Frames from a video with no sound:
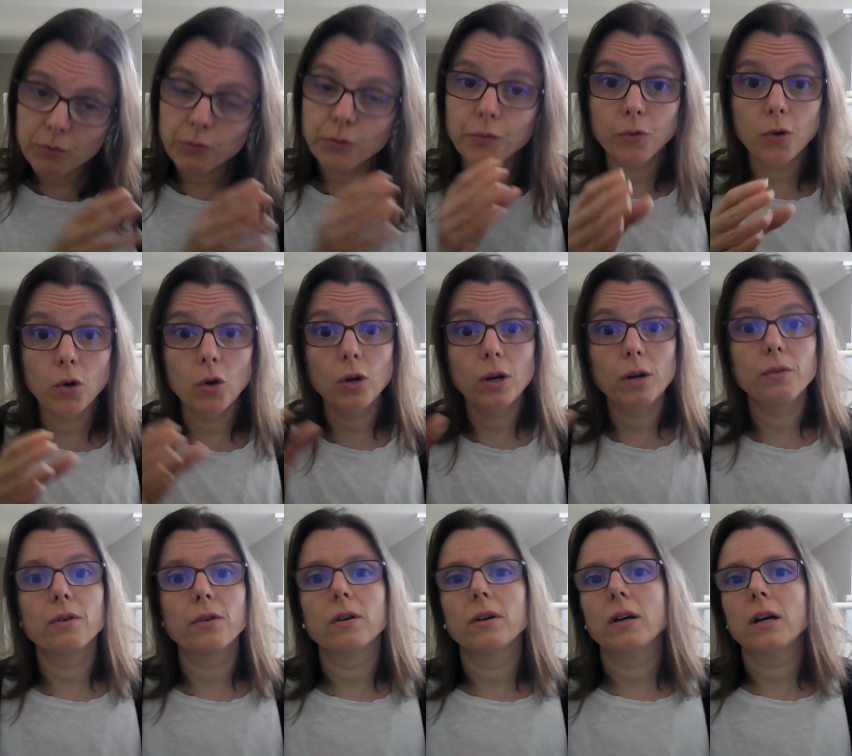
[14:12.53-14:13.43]

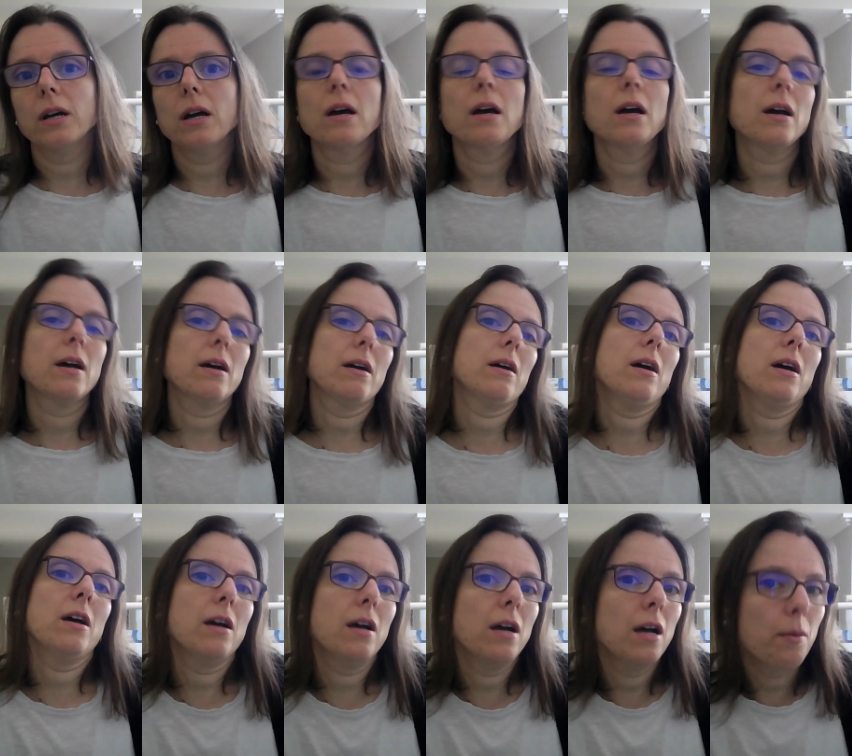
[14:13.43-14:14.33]
for
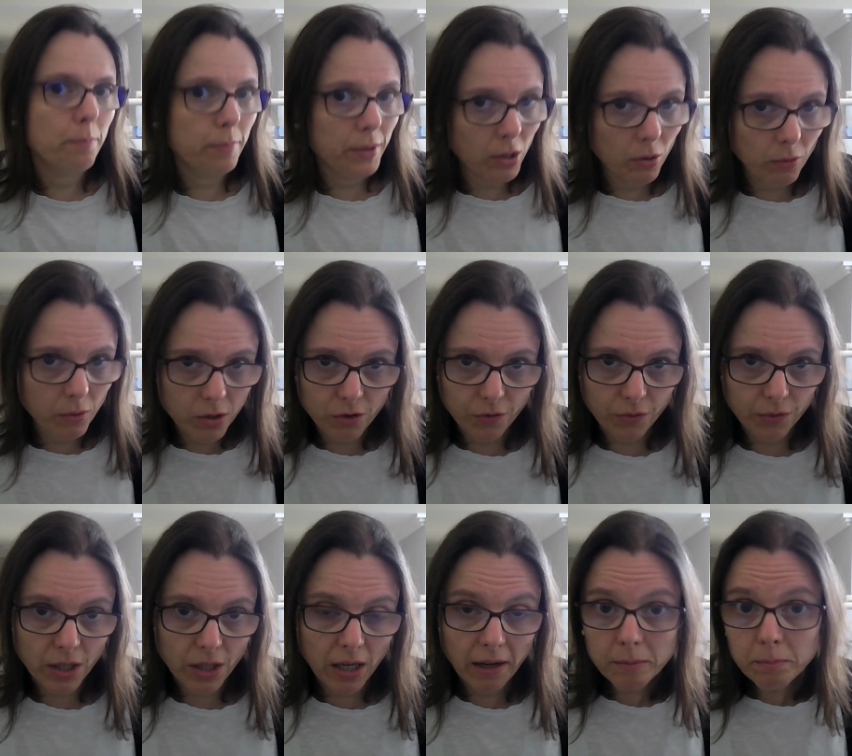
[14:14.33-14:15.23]
a period of
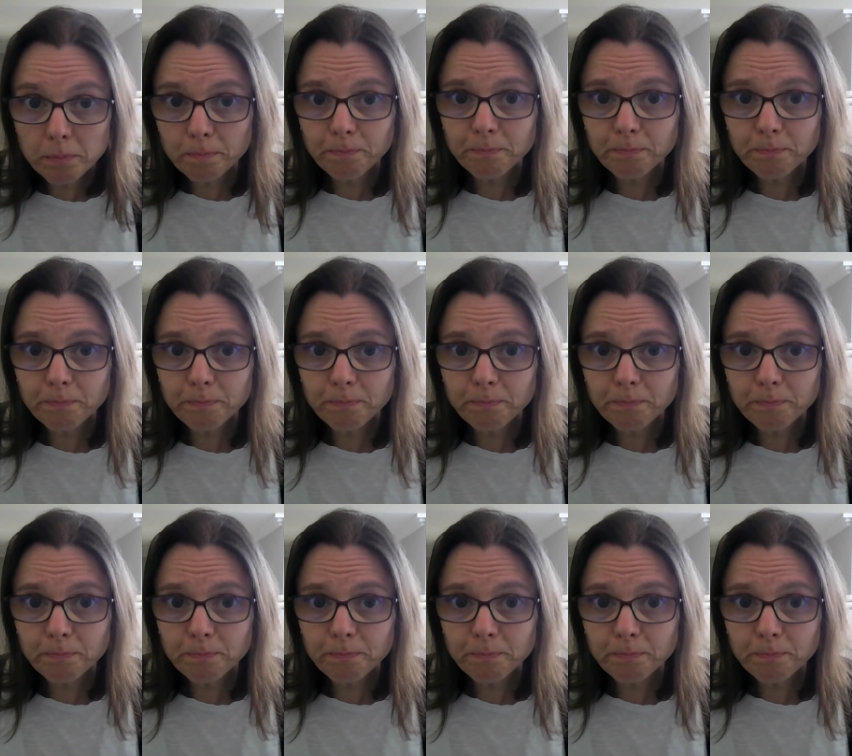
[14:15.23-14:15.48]
time,